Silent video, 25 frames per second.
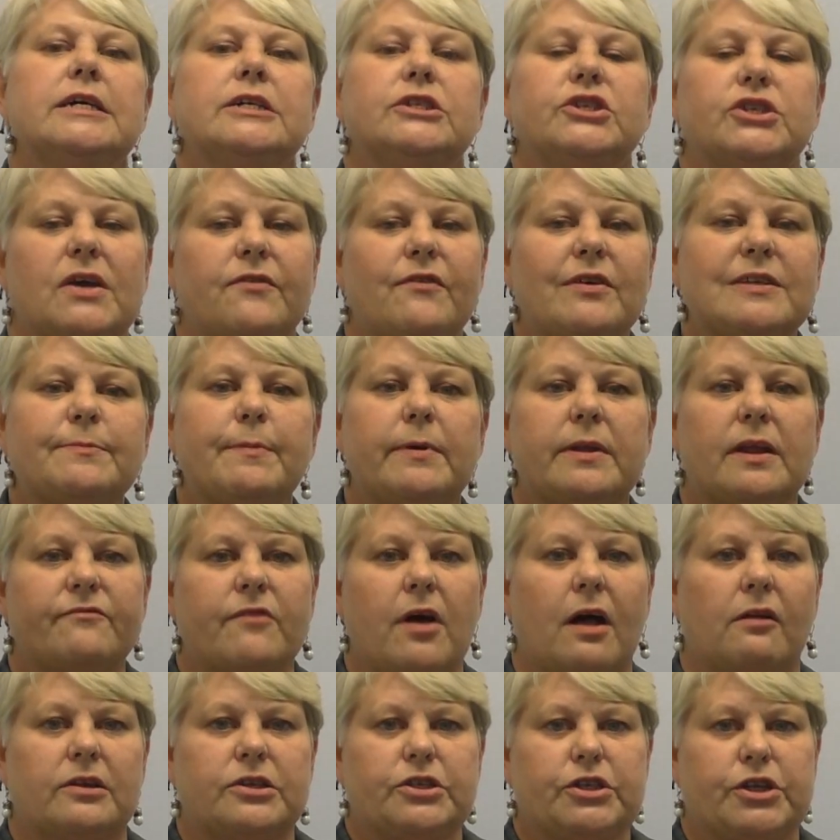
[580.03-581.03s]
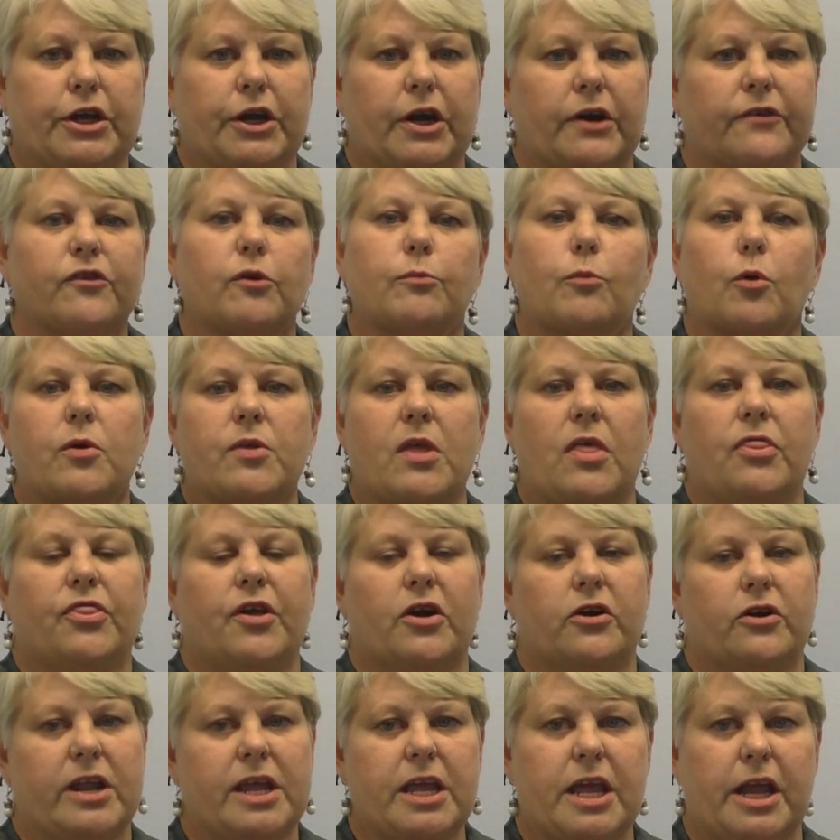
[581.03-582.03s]
Jeff has been a volunteer for more than
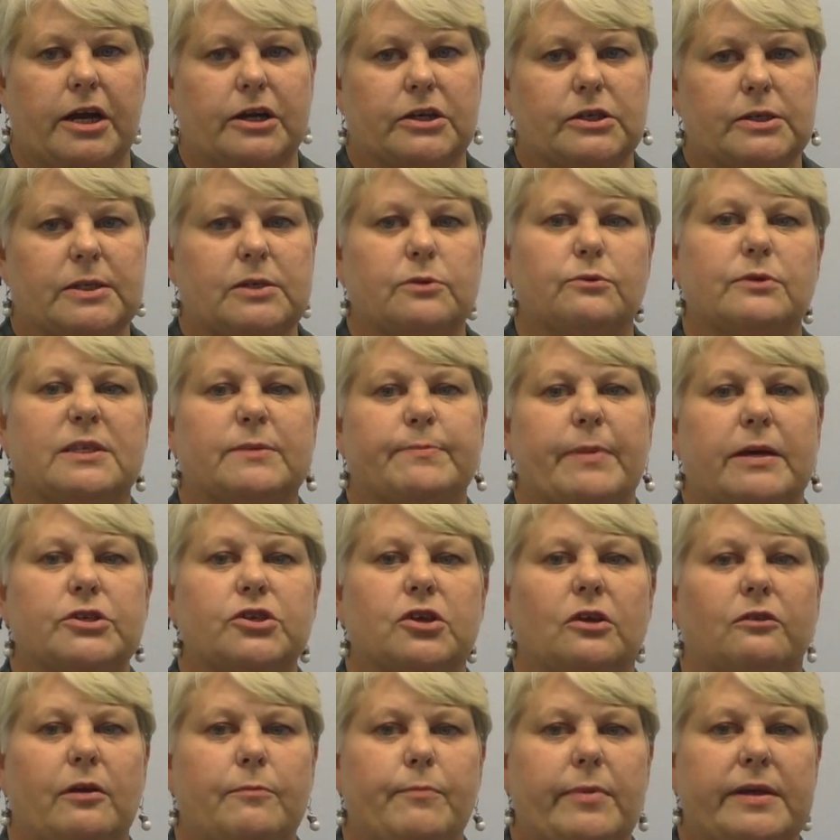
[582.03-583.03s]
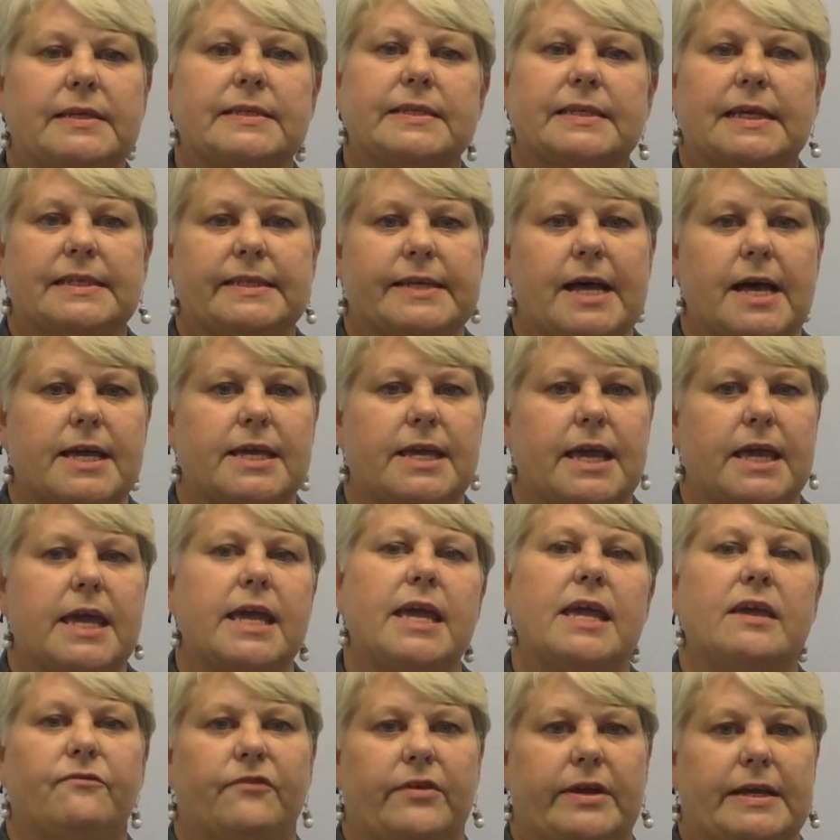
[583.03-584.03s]
30 years with Special Olympics Kentucky
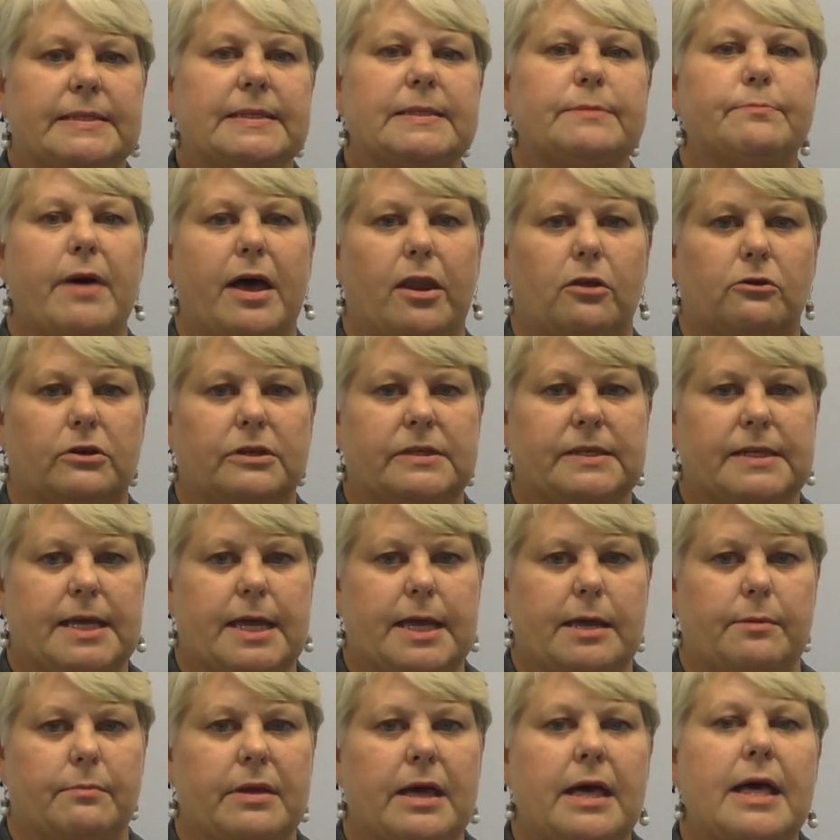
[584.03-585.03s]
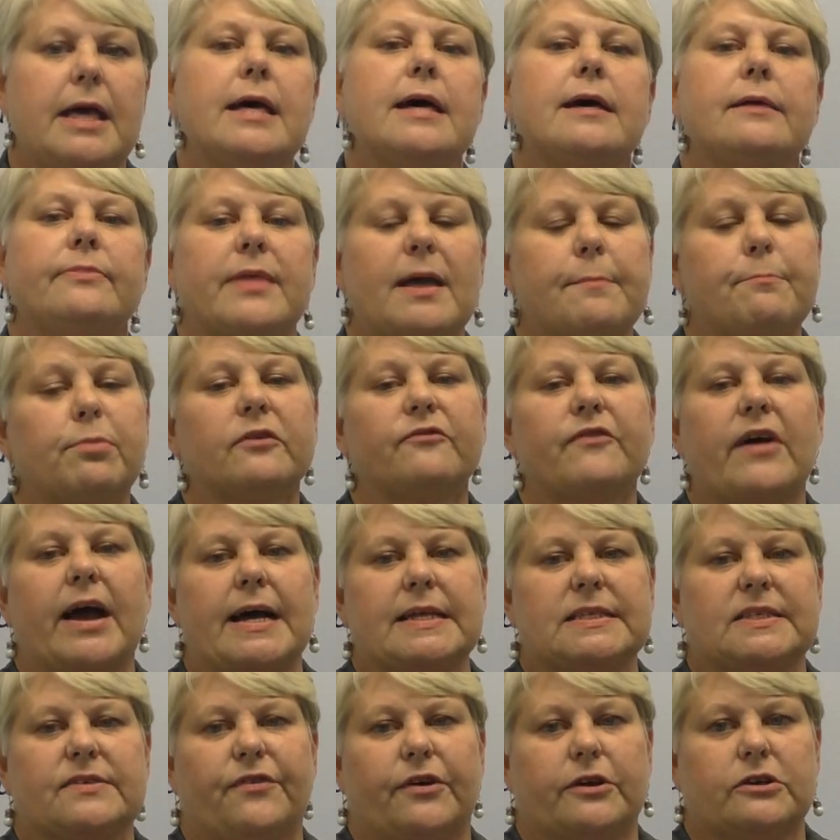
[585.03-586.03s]
Events Medical Team that
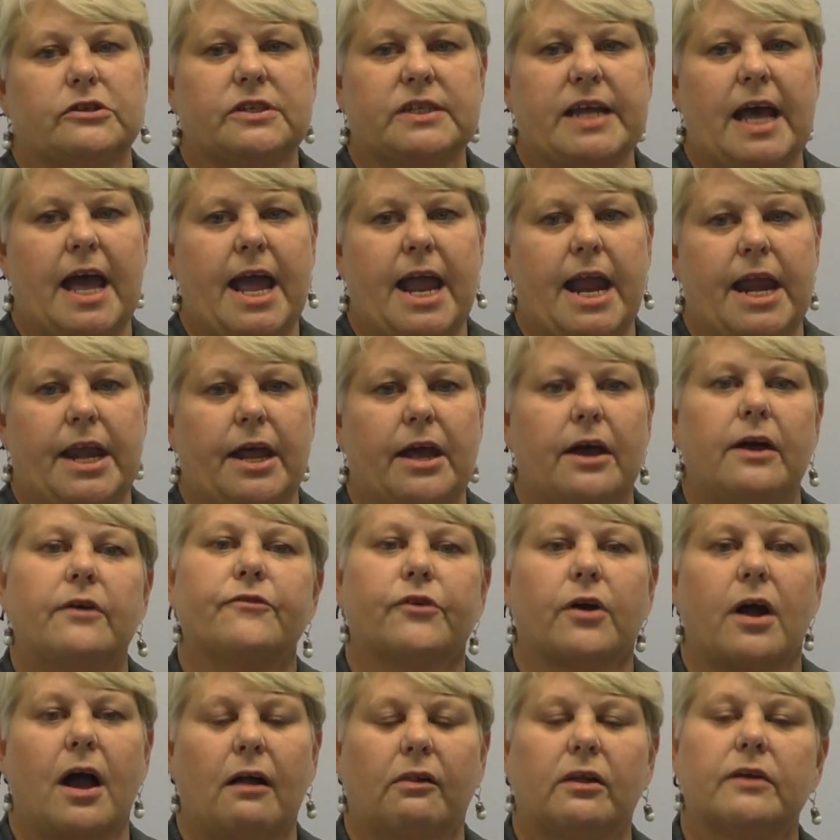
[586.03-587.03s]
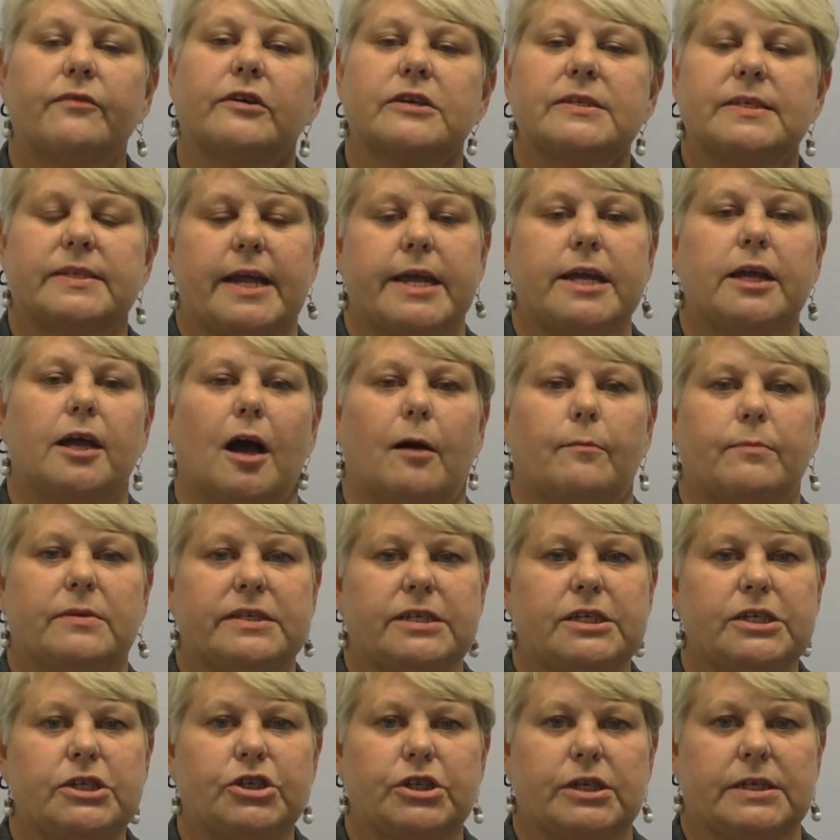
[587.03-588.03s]
provides first aid for all of our state
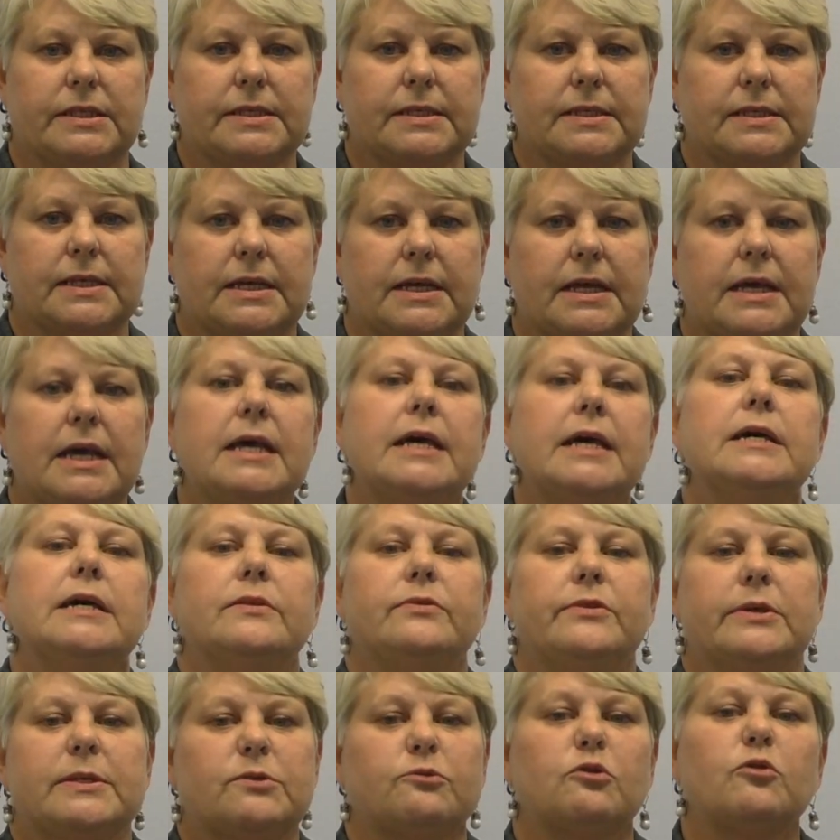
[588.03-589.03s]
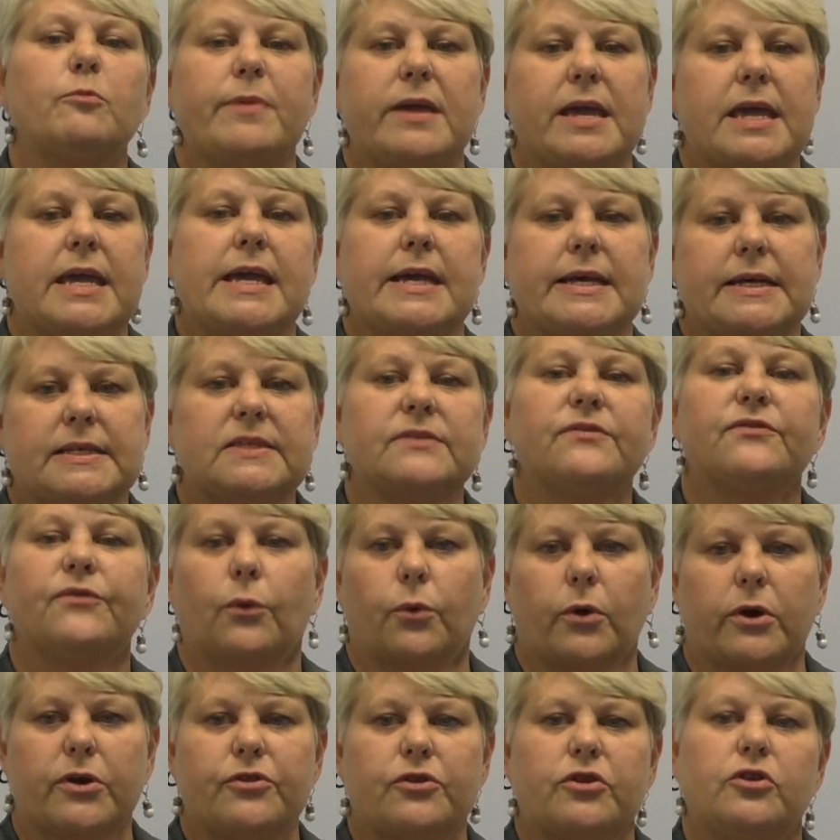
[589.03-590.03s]
competitions. This will be his
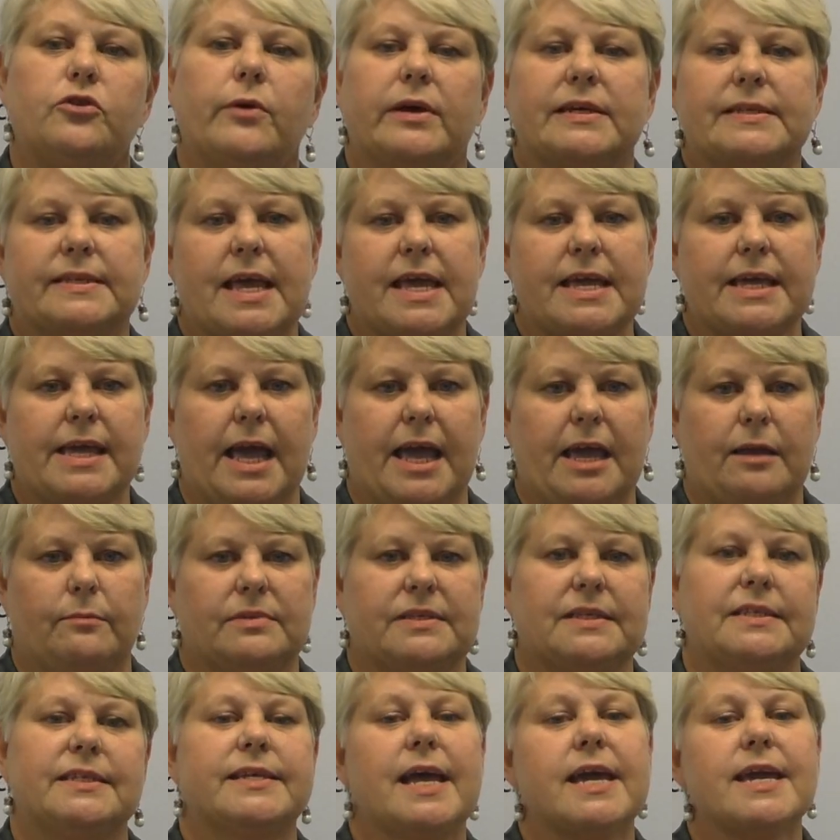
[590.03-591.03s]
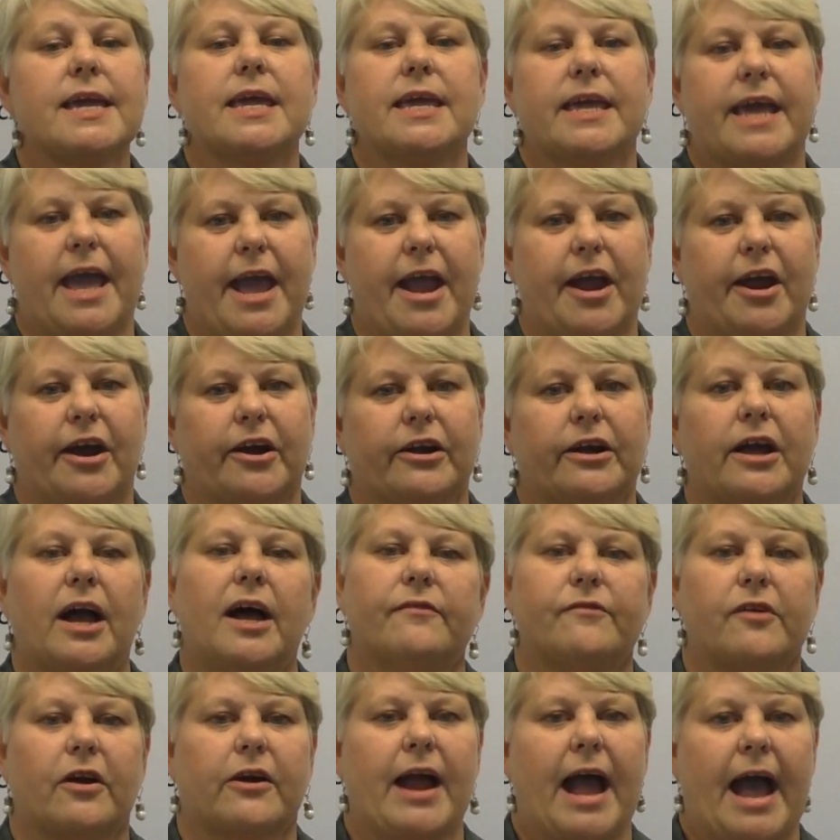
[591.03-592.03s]
fourth USA Games taking care
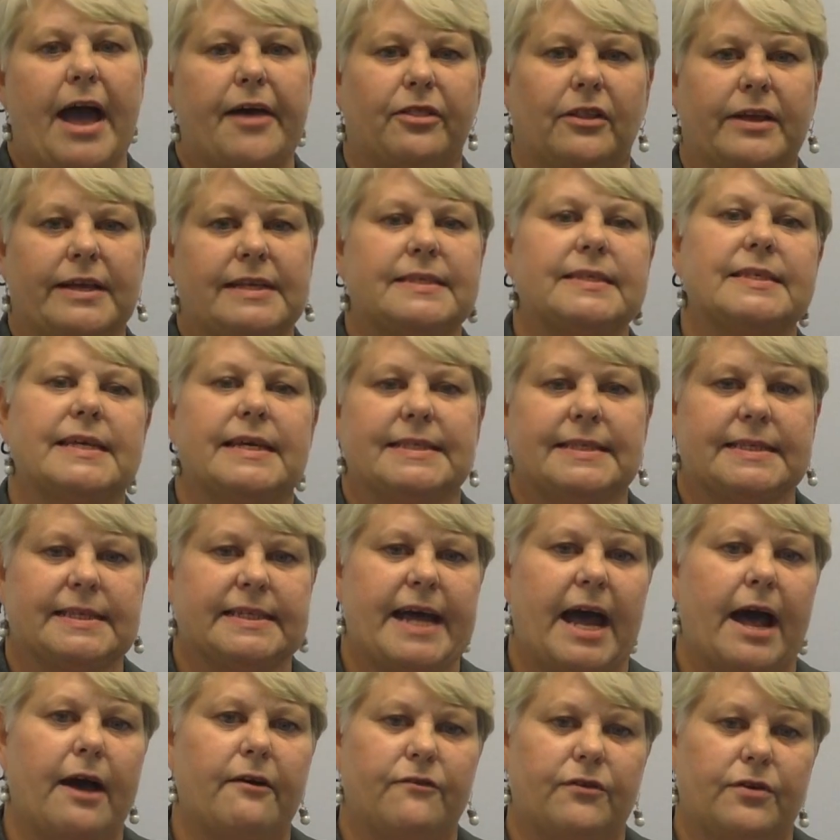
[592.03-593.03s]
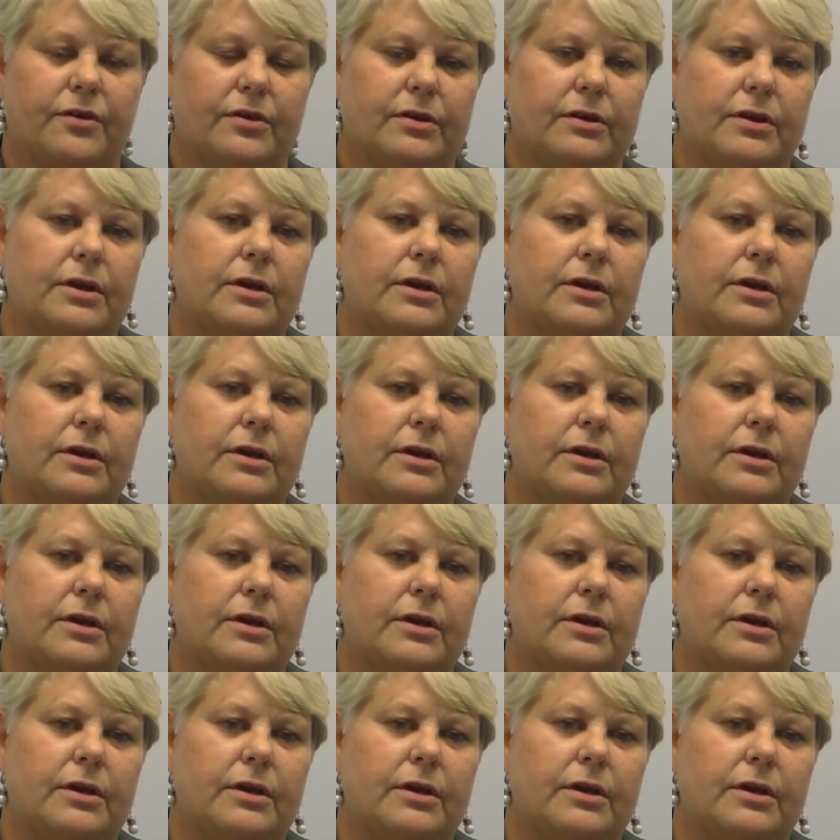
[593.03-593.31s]
of our athletes and staff.